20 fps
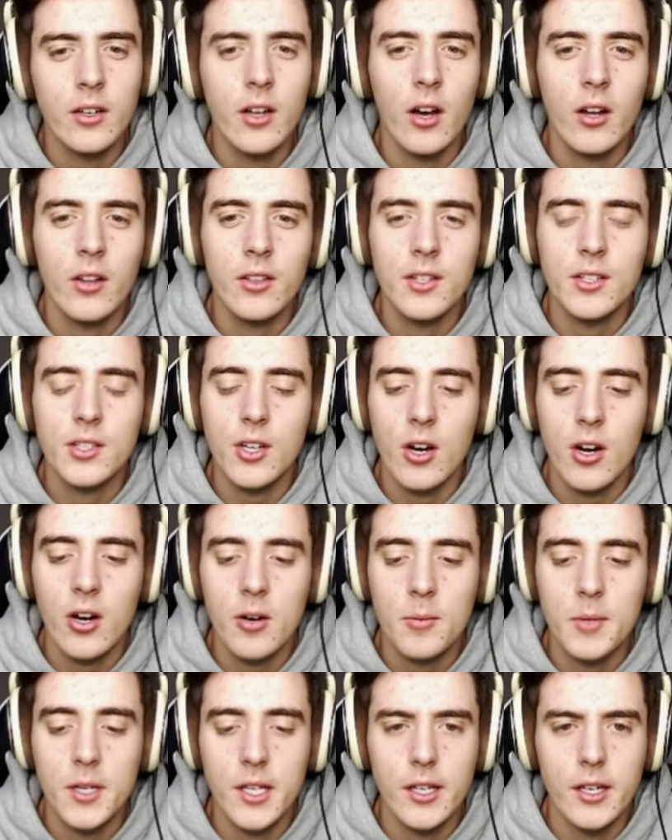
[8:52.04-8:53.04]
on this. This
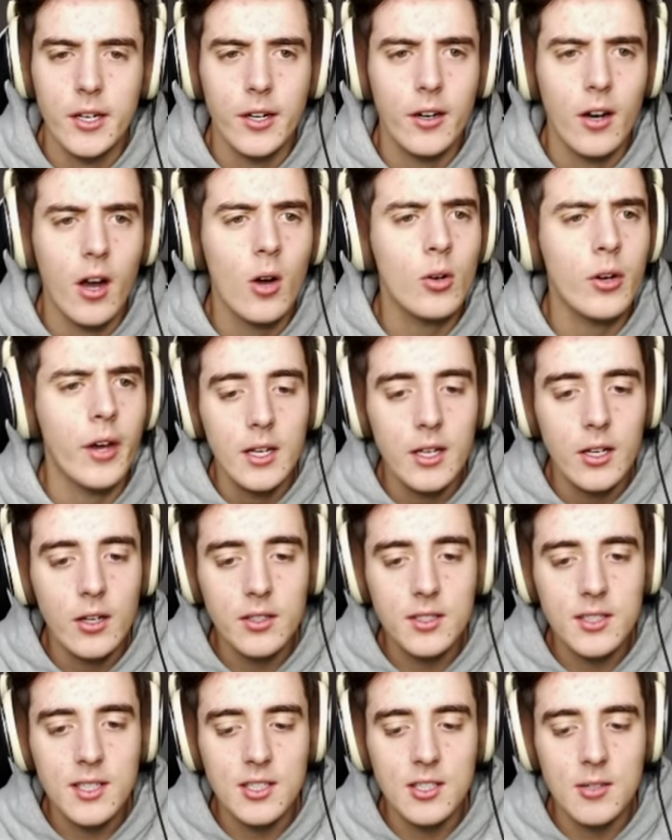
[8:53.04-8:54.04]
army here. Okay. Now
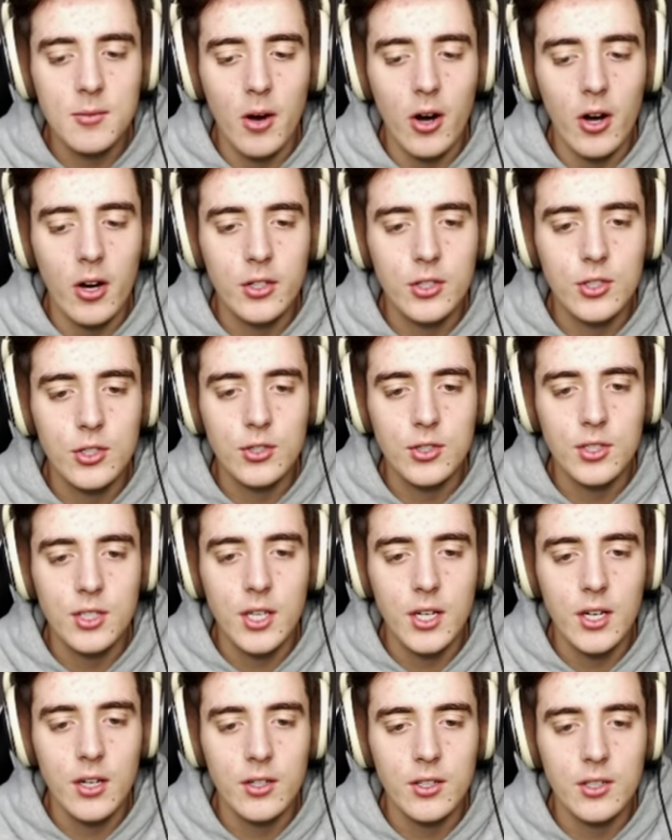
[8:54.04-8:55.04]
let's get some archers
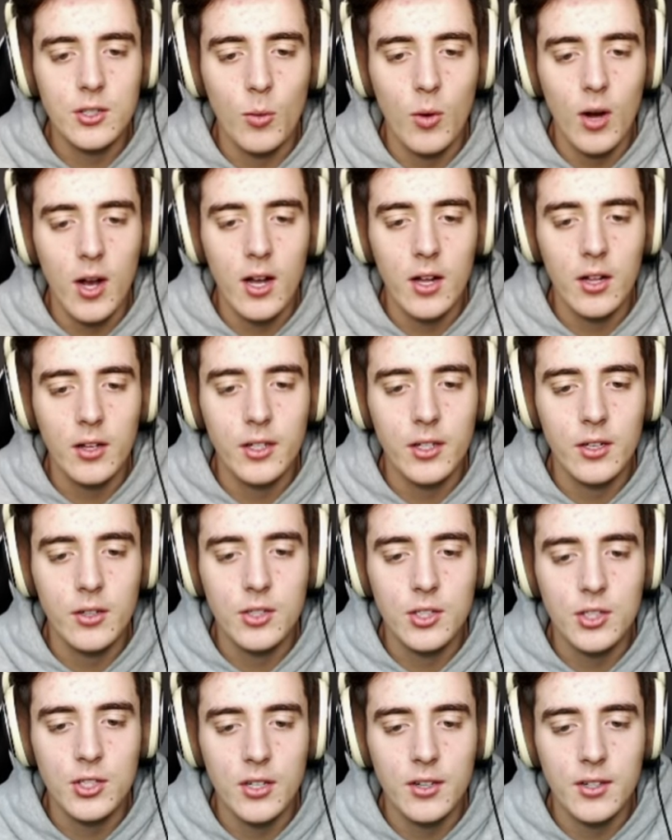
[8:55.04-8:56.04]
here as well, you know,
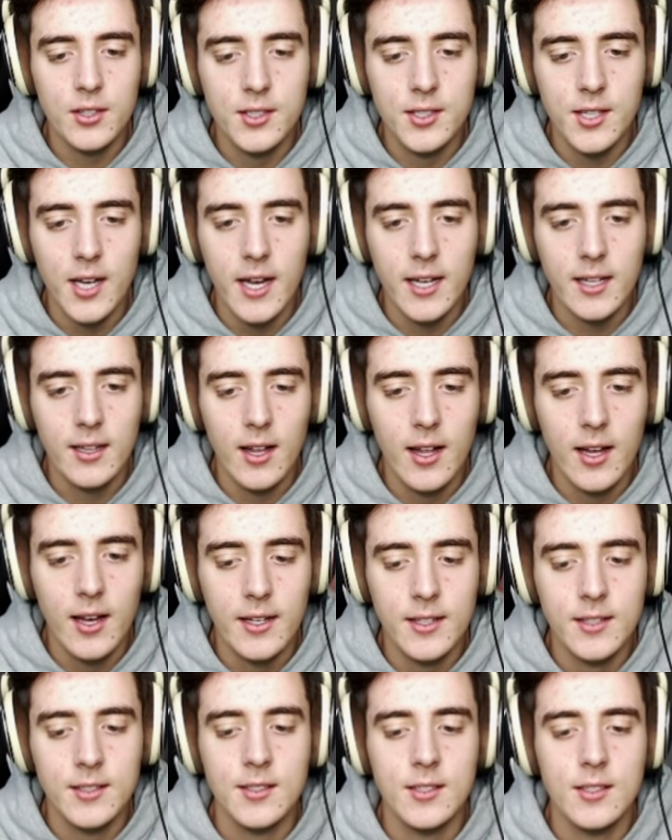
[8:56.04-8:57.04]
just on the
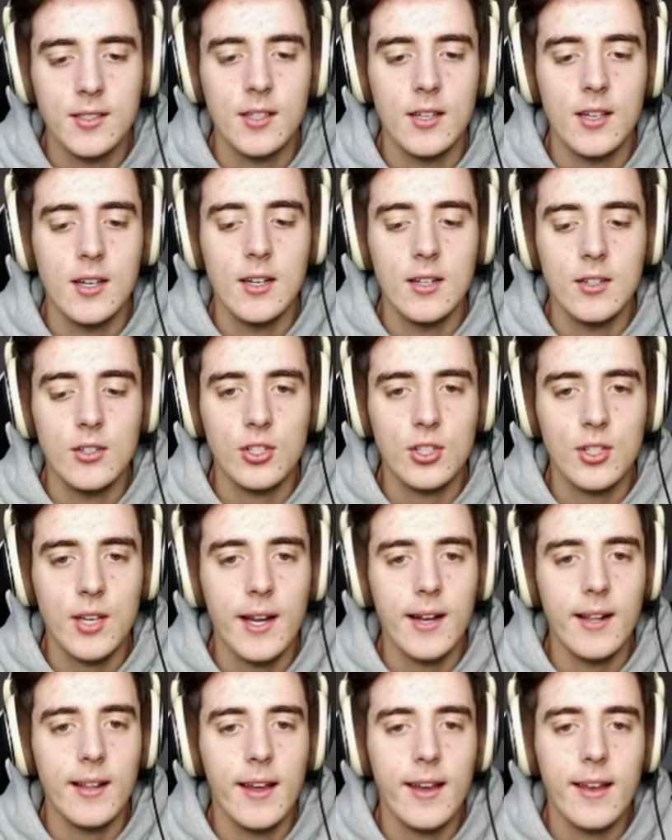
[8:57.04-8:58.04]
sidelines, just
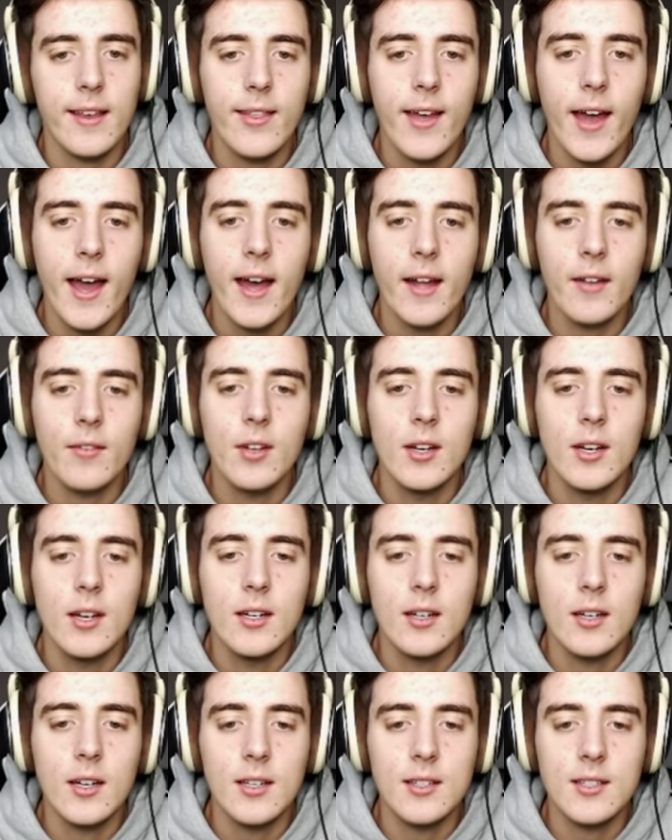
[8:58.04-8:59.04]
kind of like that.
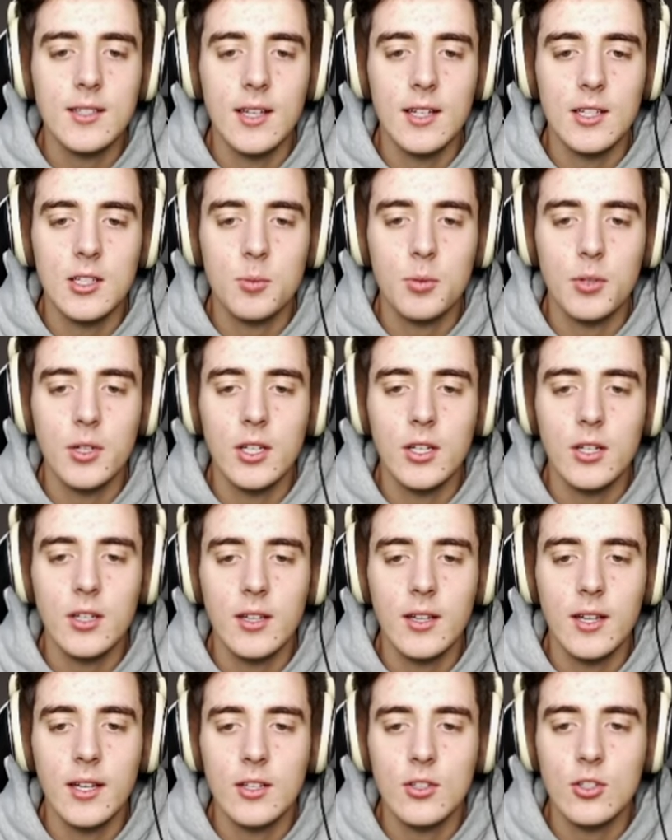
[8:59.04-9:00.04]
I'd say that's pretty good.
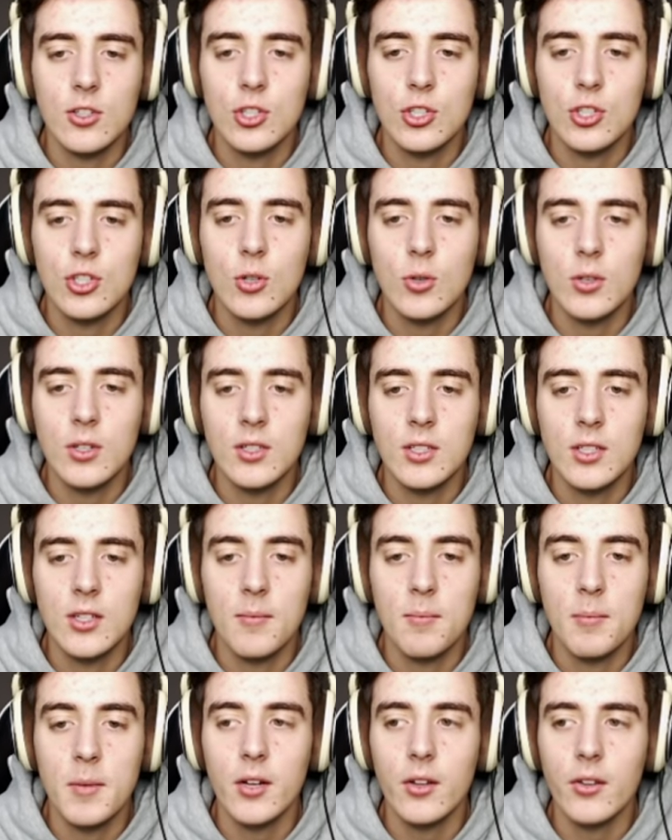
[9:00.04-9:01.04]
And they can just shoot into the
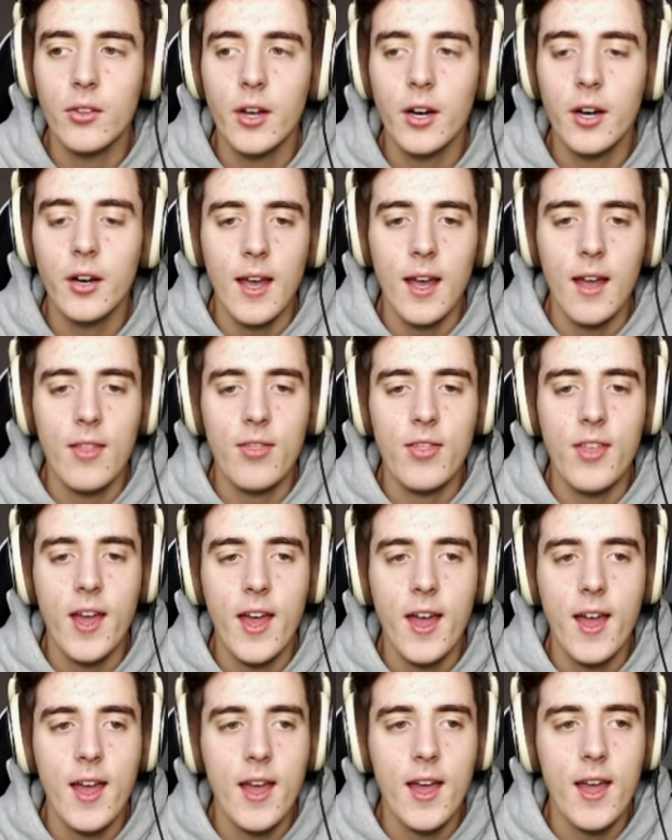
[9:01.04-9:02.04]
middle there. And
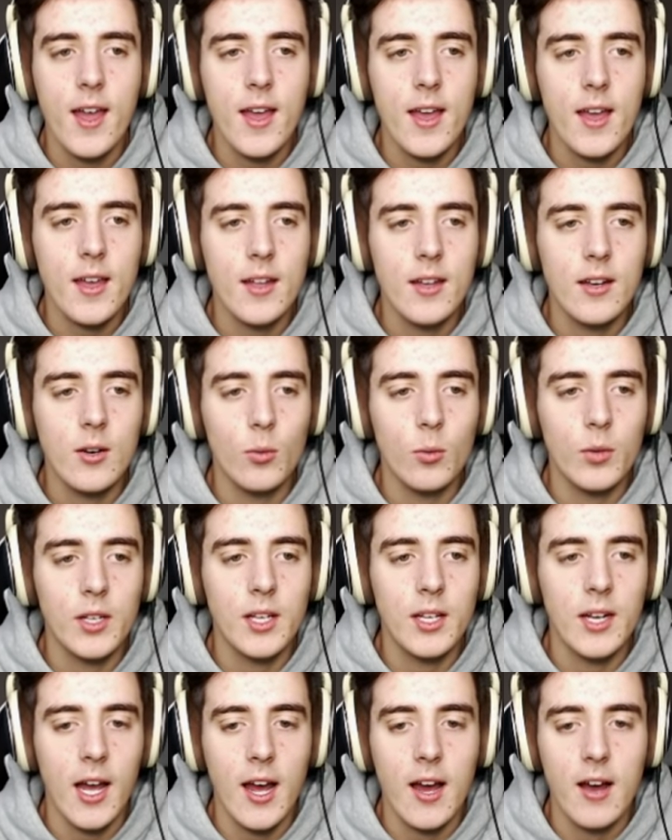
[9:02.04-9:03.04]
then we
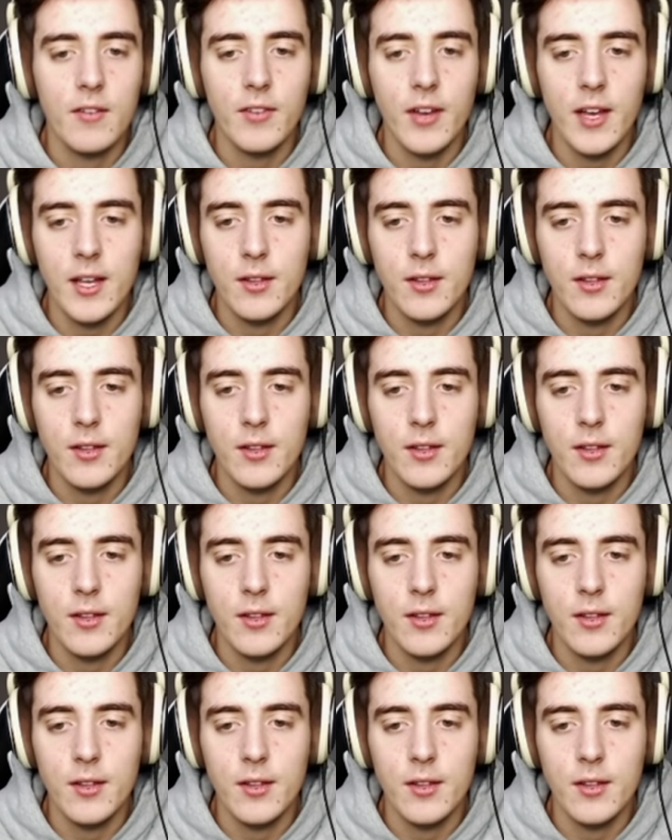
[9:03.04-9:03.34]
can have a